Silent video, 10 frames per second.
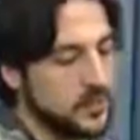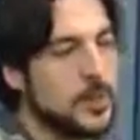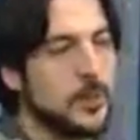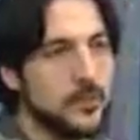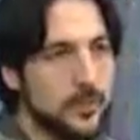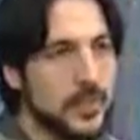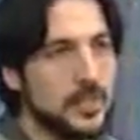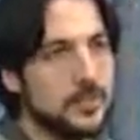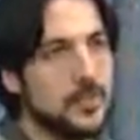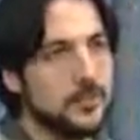we are
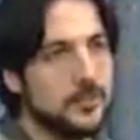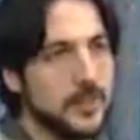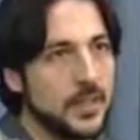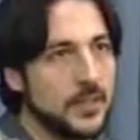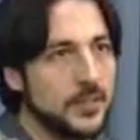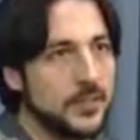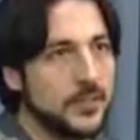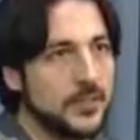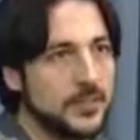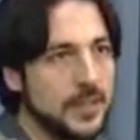breaking
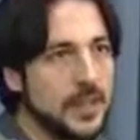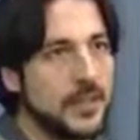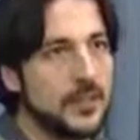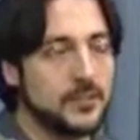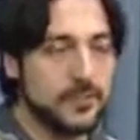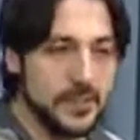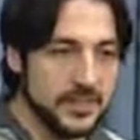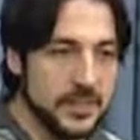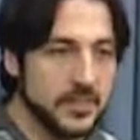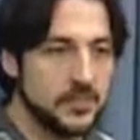the silence of the
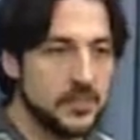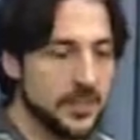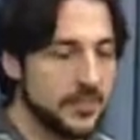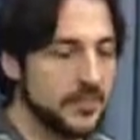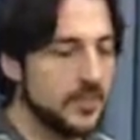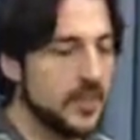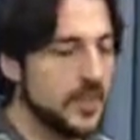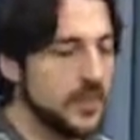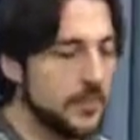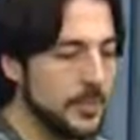centuries,
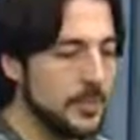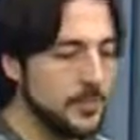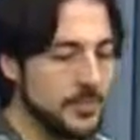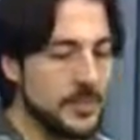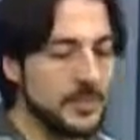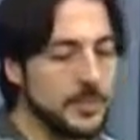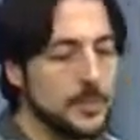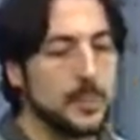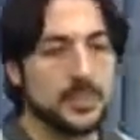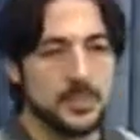because this is
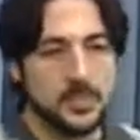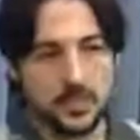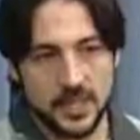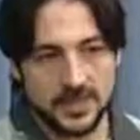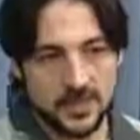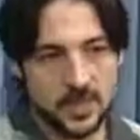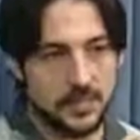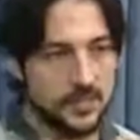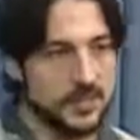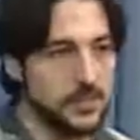a particular
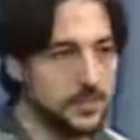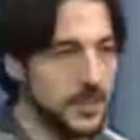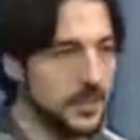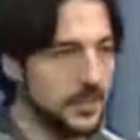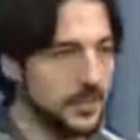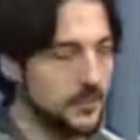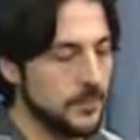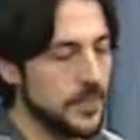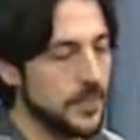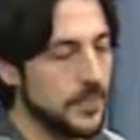cycle in humanity.
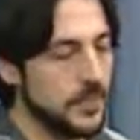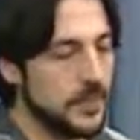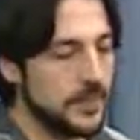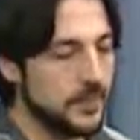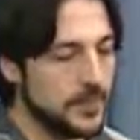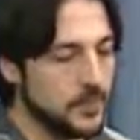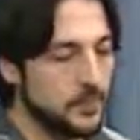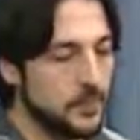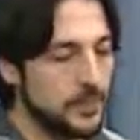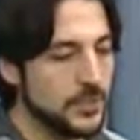At this
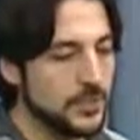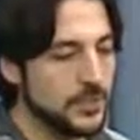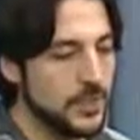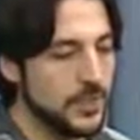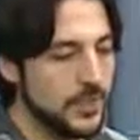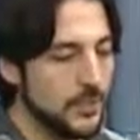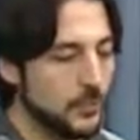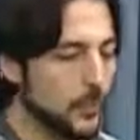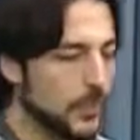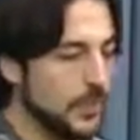point,
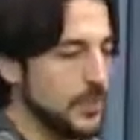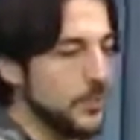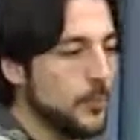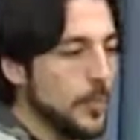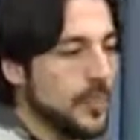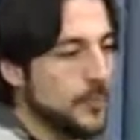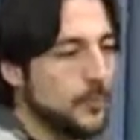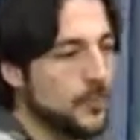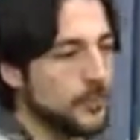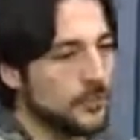humanity
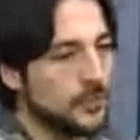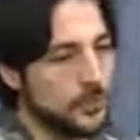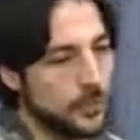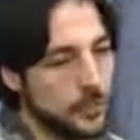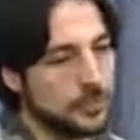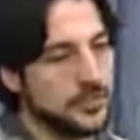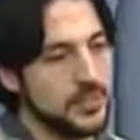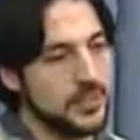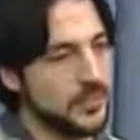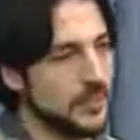was
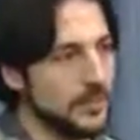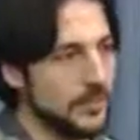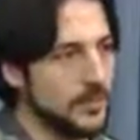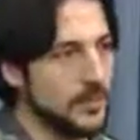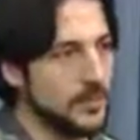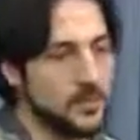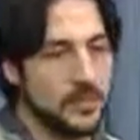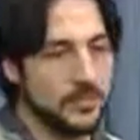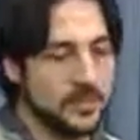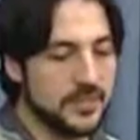closing a
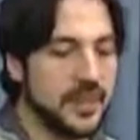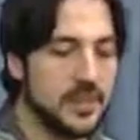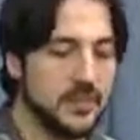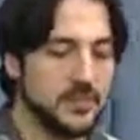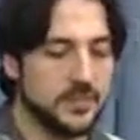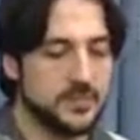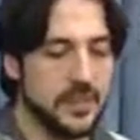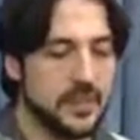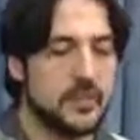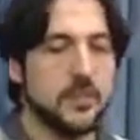spiritual
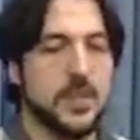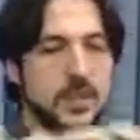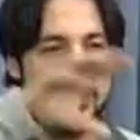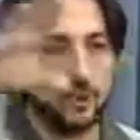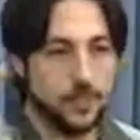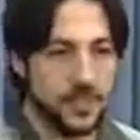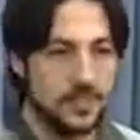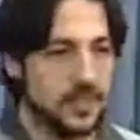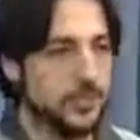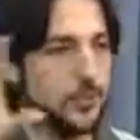cycle and
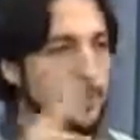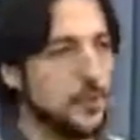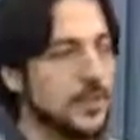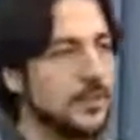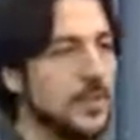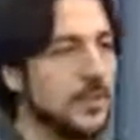opening a new one.